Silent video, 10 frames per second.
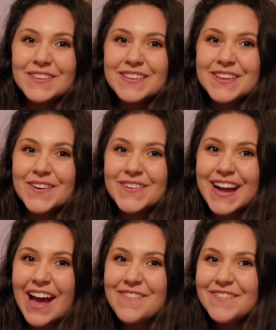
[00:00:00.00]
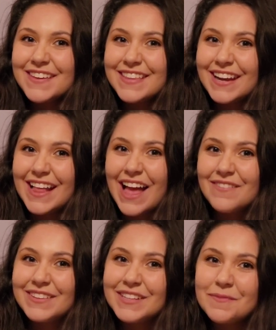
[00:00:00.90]
so I feel that I'll have
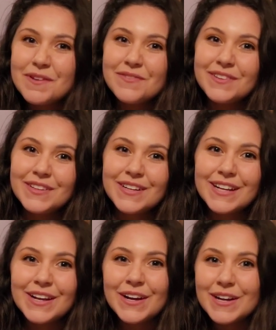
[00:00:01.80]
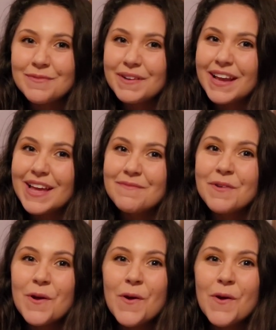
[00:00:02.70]
a little bit of a learning curve, but I am